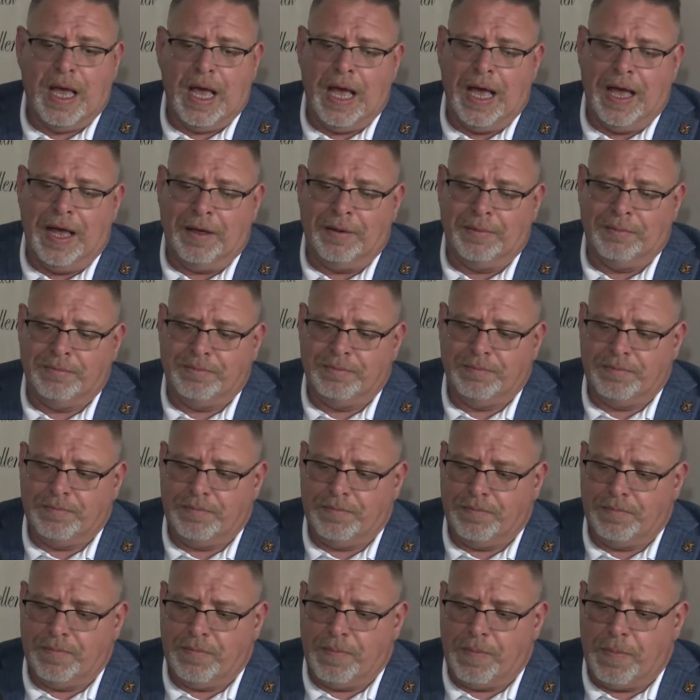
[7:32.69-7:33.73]
Um,
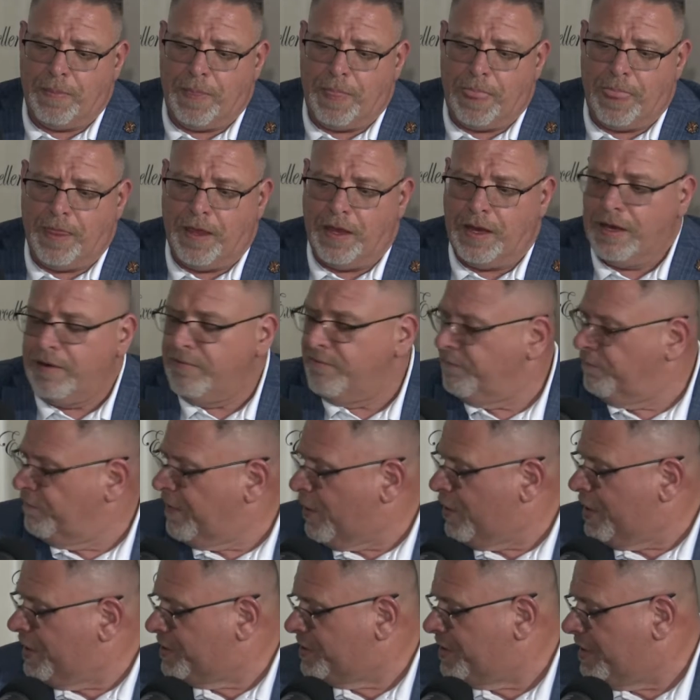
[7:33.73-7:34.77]

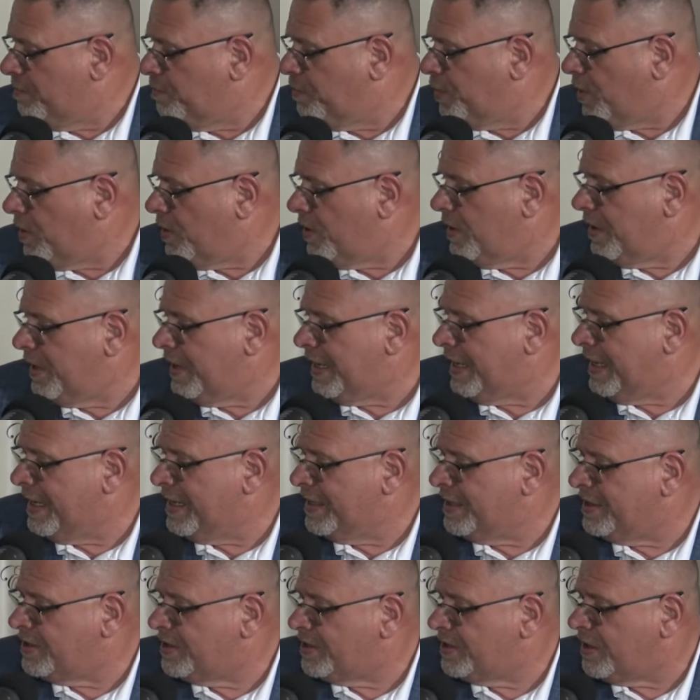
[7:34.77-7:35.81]
very simple
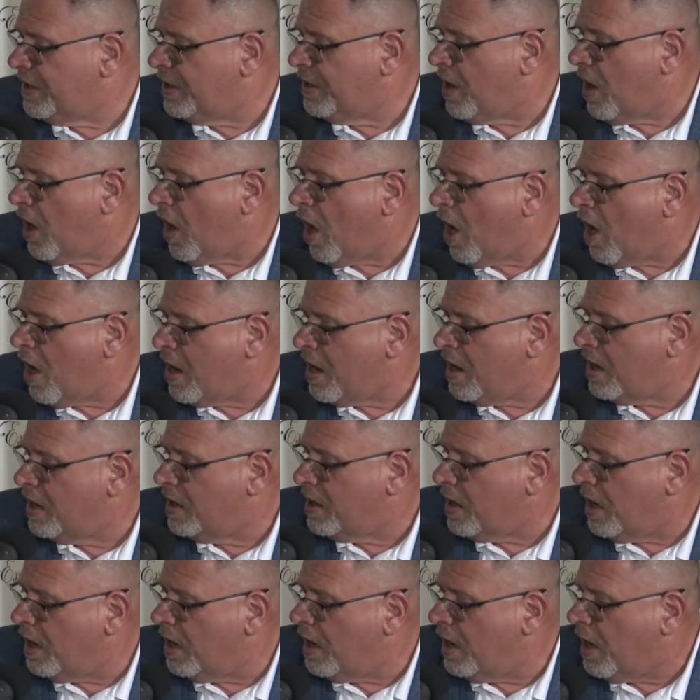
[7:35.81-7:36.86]
is our
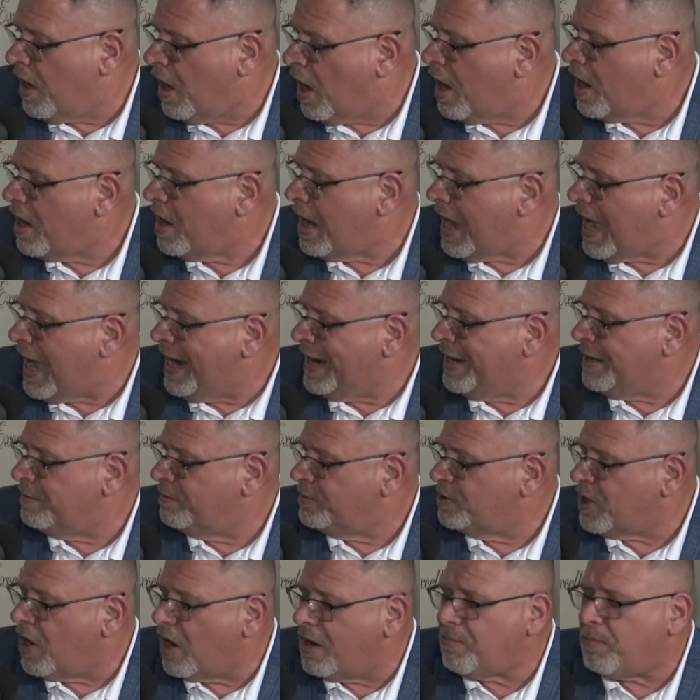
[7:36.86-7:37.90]
our
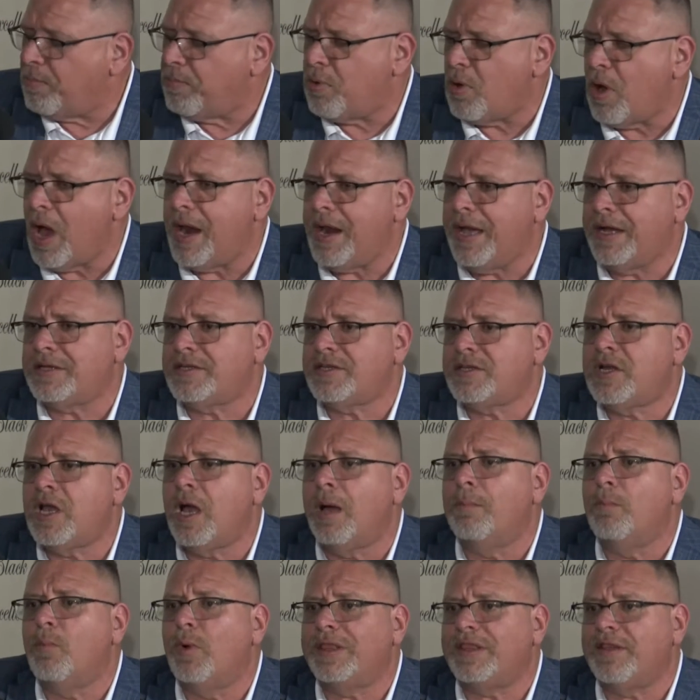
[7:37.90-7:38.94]
items, our products
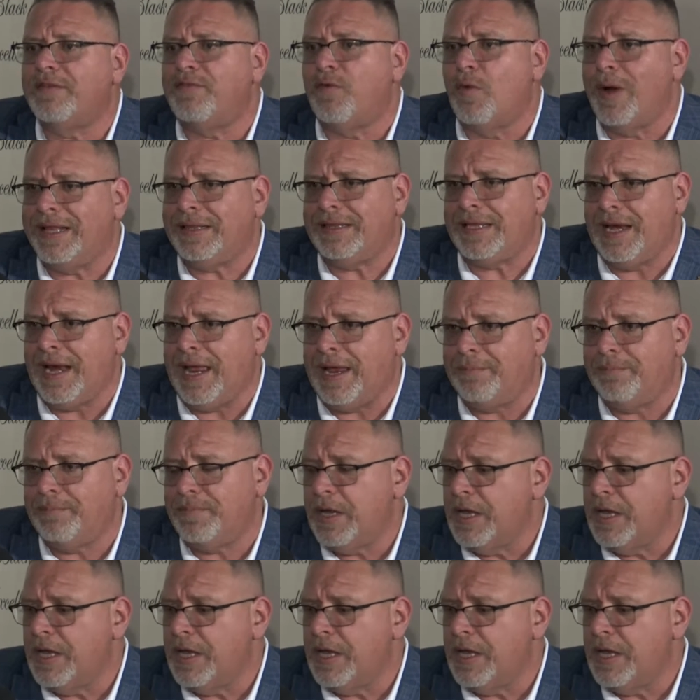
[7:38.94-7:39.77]
come with the Fuente name.